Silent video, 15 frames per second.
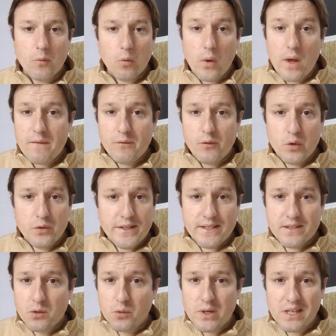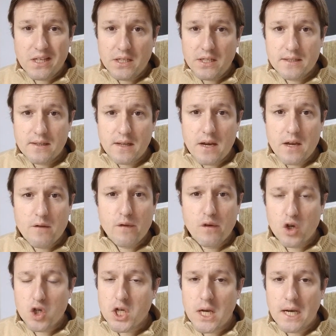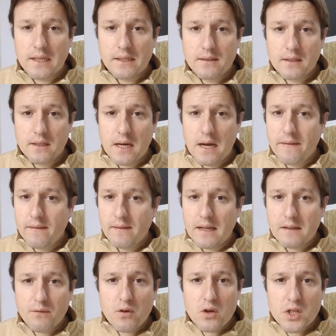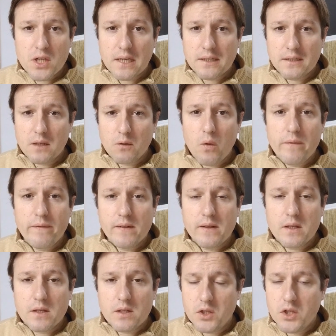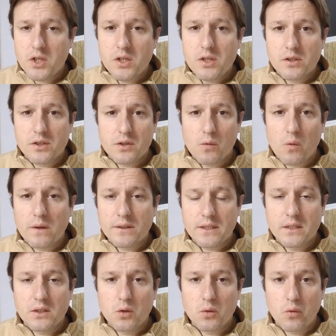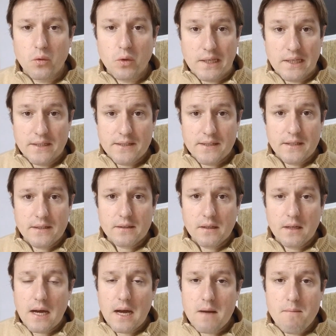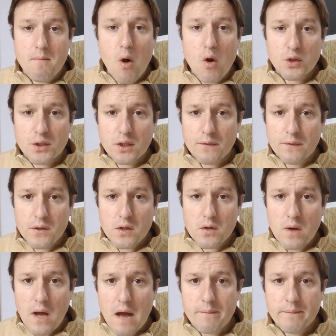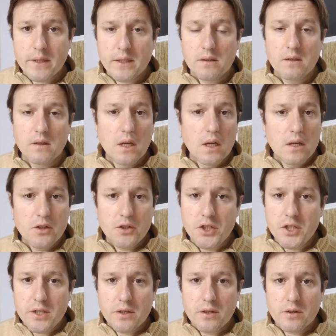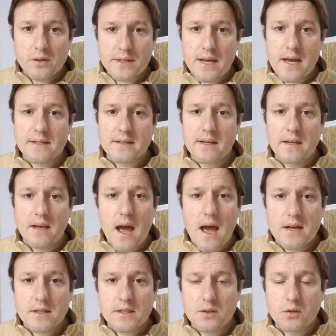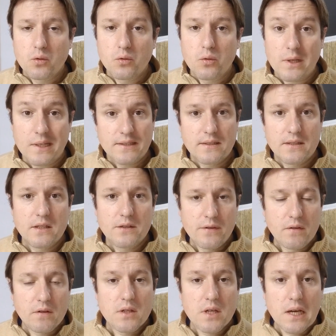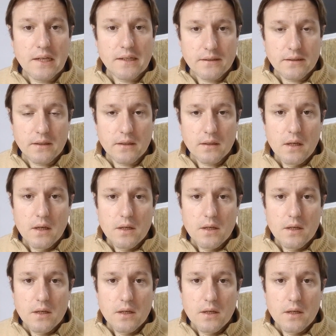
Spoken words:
We have just released a new functionality, and that functionality we've been years wanting to release it, and most of you have been years asking us to release this functionality.